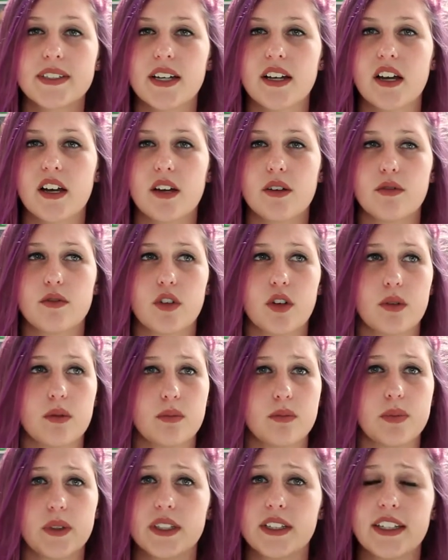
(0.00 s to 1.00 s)
of
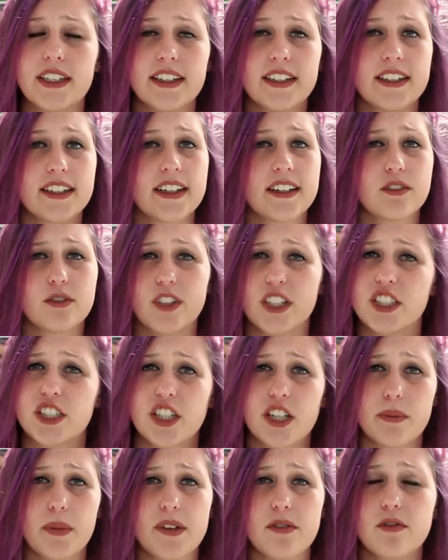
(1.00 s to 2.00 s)
bullying and
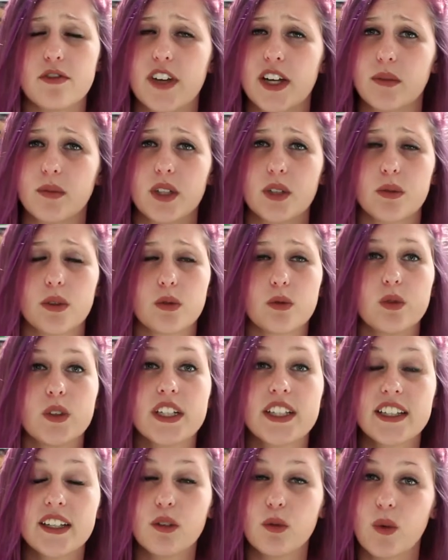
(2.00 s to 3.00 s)
friendship and family were
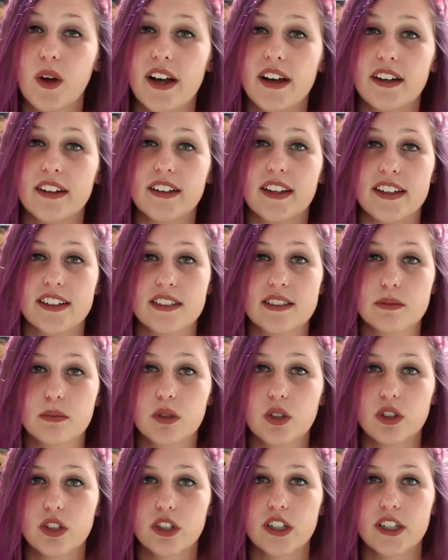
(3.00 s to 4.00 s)
really well
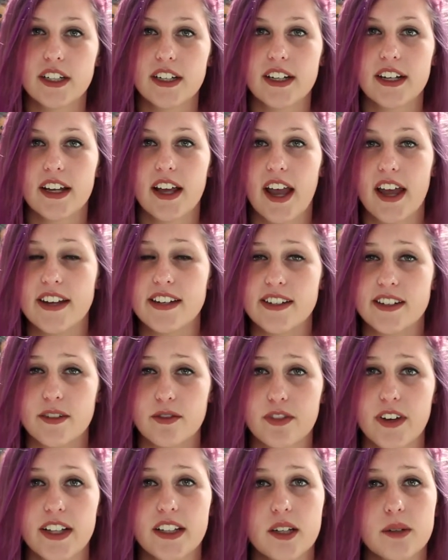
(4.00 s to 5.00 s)
explored and
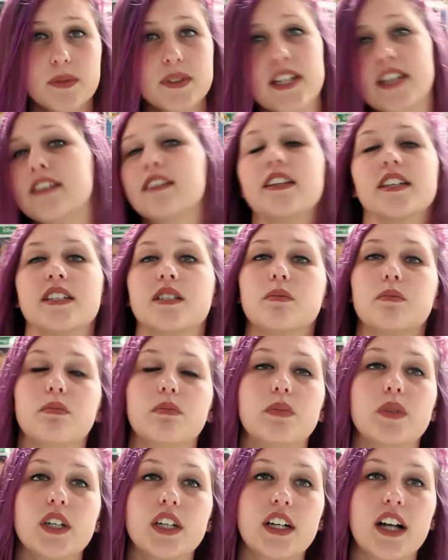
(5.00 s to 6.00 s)
developed in this
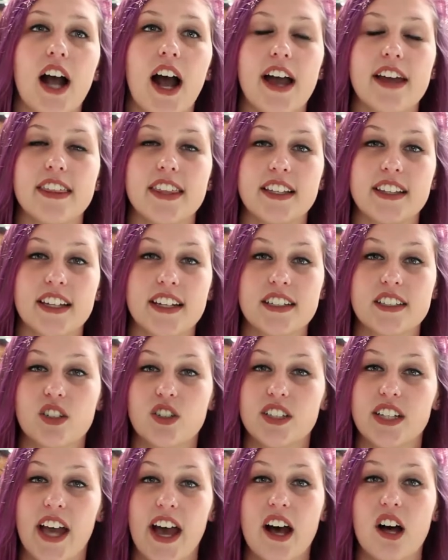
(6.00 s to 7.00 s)
book. I think that is
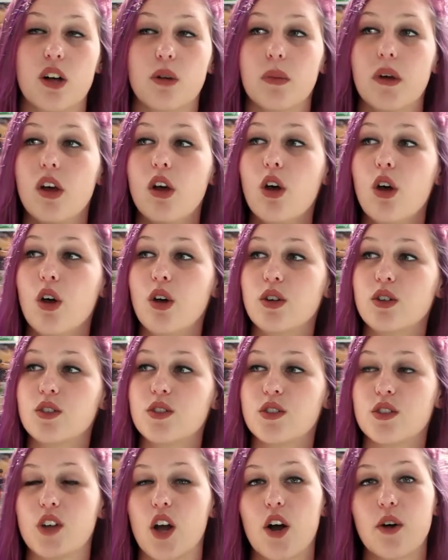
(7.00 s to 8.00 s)
going to help
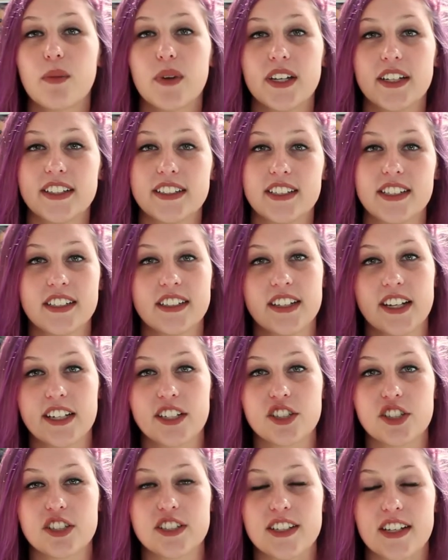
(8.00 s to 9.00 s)
so many
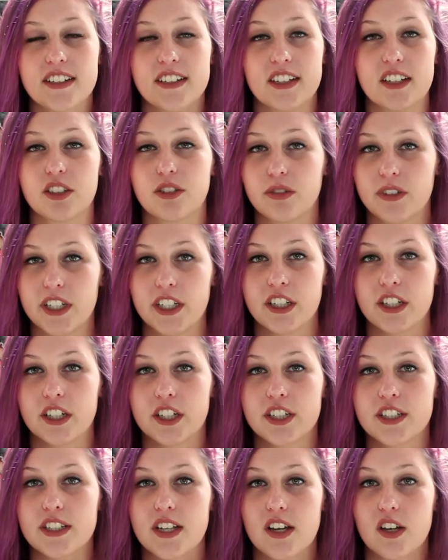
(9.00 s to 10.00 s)
teenagers and young
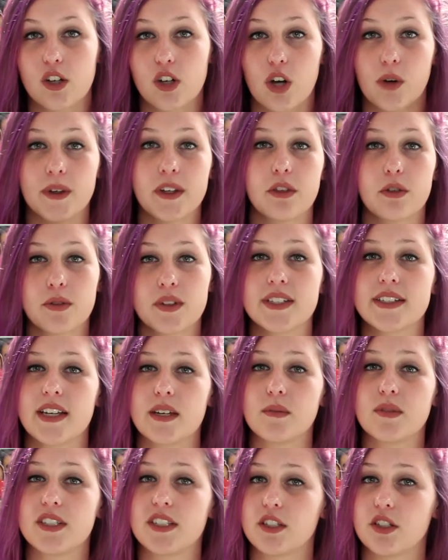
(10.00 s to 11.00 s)
readers going through the
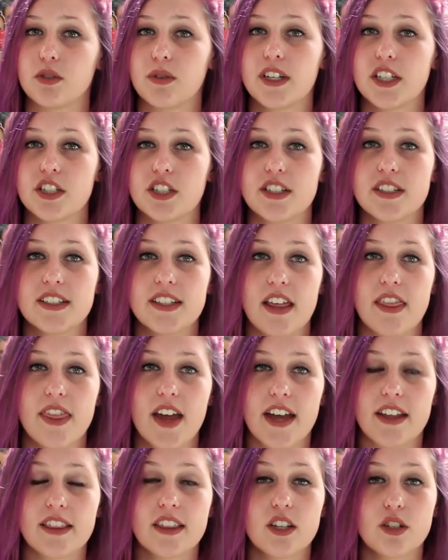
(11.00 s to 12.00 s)
same situations
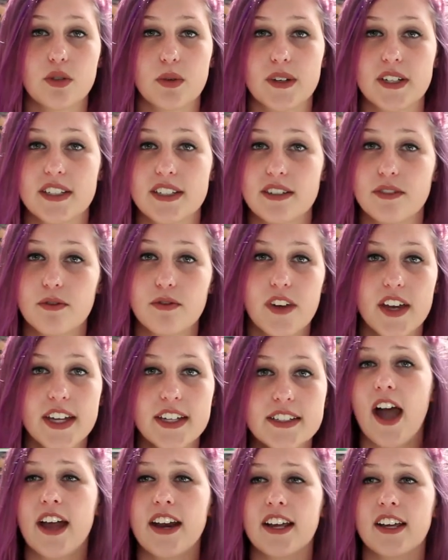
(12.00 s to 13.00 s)
that the twins
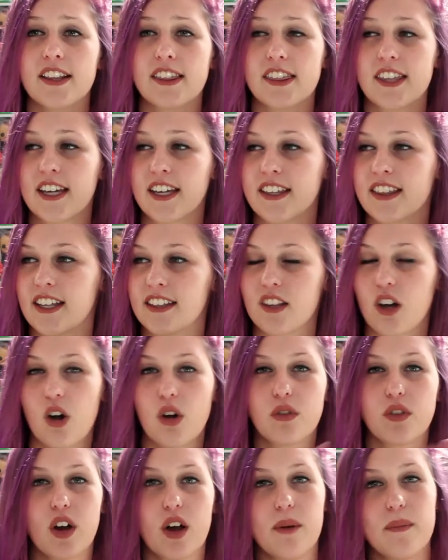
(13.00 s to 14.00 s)
face and I think that the
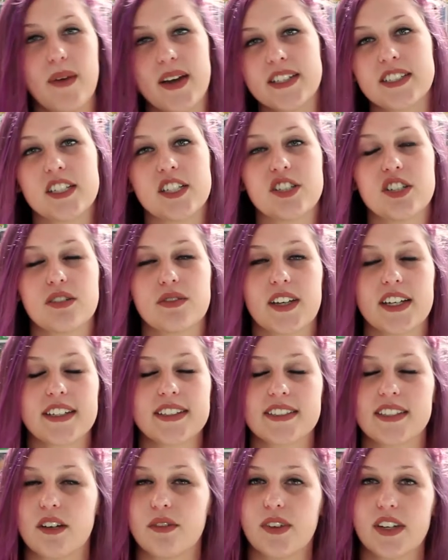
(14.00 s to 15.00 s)
overall message of like
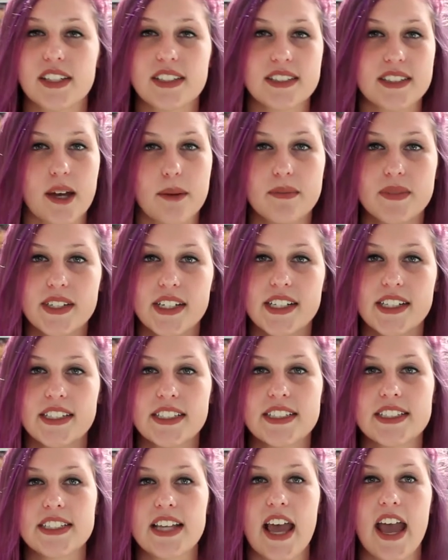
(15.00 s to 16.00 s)

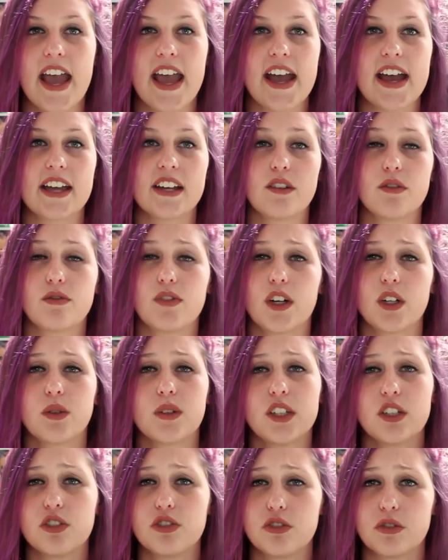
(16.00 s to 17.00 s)
self-acceptance and
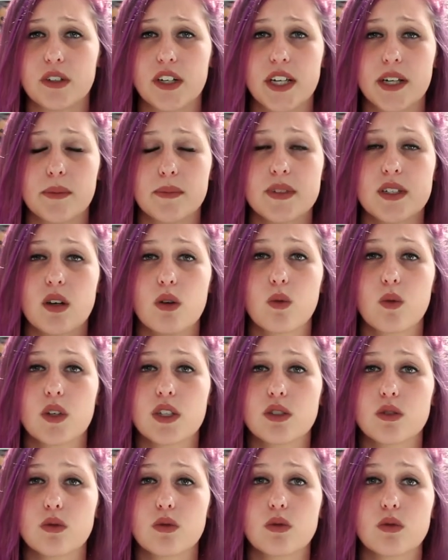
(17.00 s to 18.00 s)
following your dreams
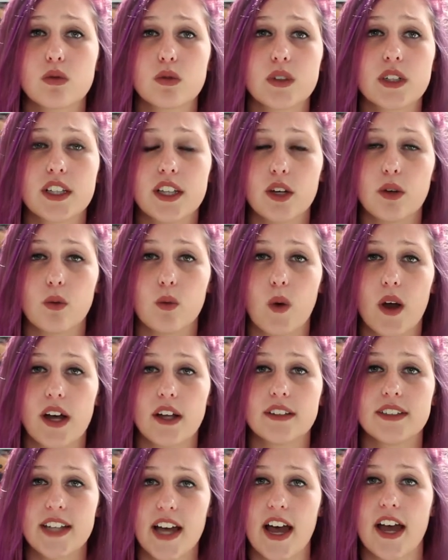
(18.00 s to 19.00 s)
was really
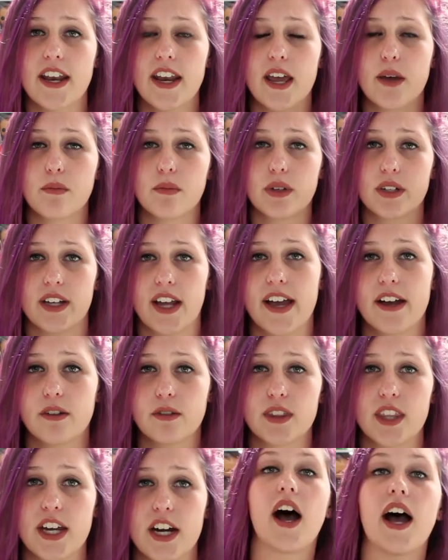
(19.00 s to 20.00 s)
well done and put
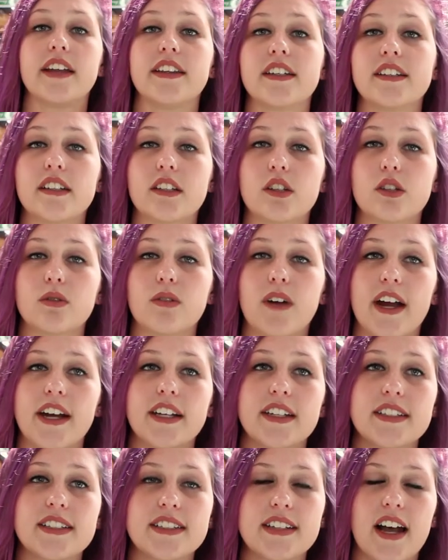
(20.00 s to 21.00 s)
out there. I think that the
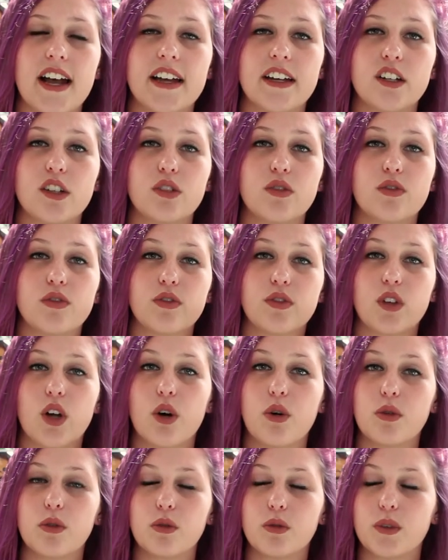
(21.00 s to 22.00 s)
writing style
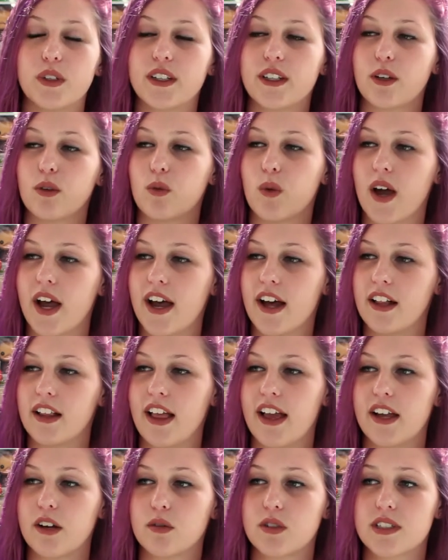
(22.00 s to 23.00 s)
flowed really well
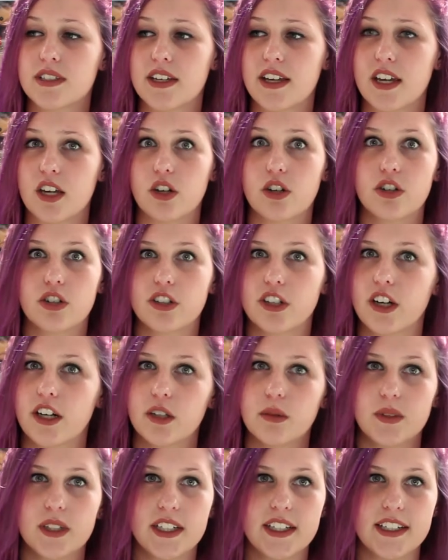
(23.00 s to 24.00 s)
and it was
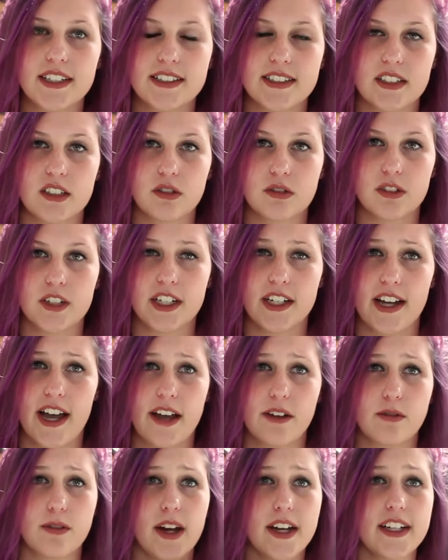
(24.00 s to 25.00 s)
incredibly easy to read.
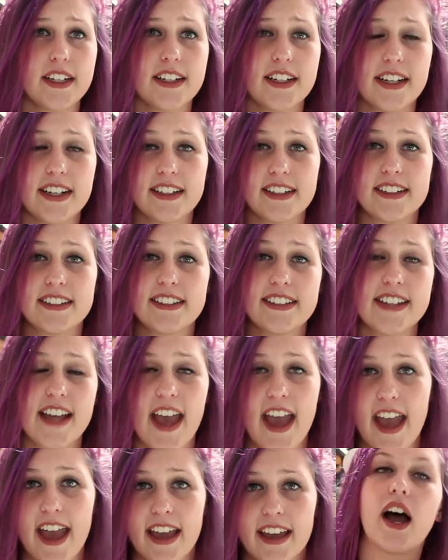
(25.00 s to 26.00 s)
I read it in a
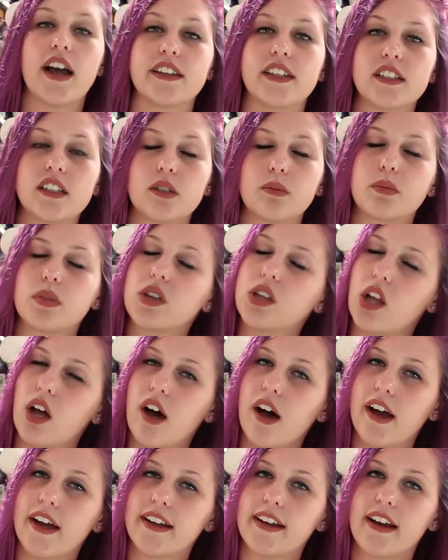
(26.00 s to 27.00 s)
day. I think the
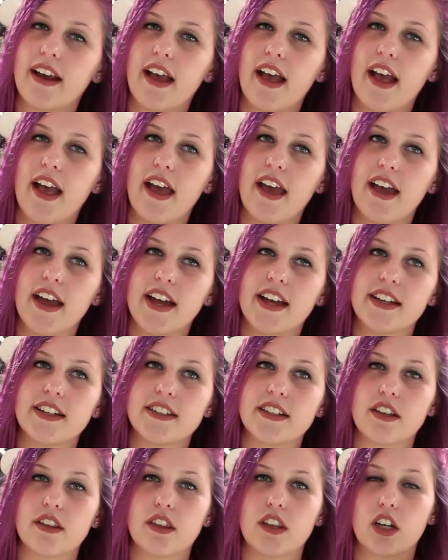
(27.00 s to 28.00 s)
plot
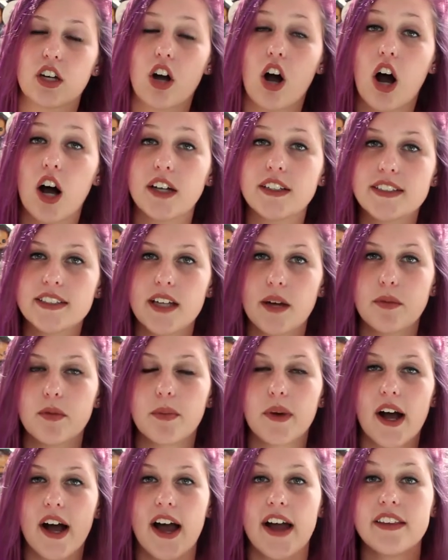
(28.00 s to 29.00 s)
and the concept
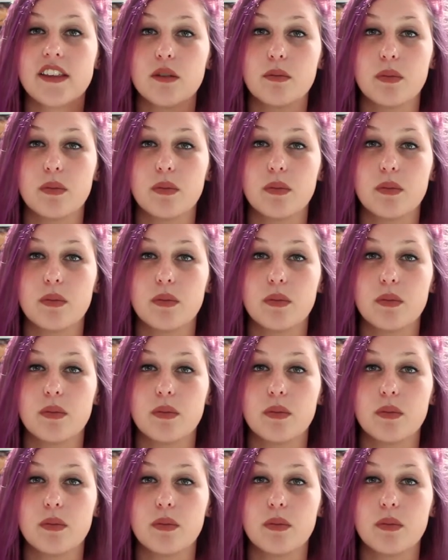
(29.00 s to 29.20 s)
behind the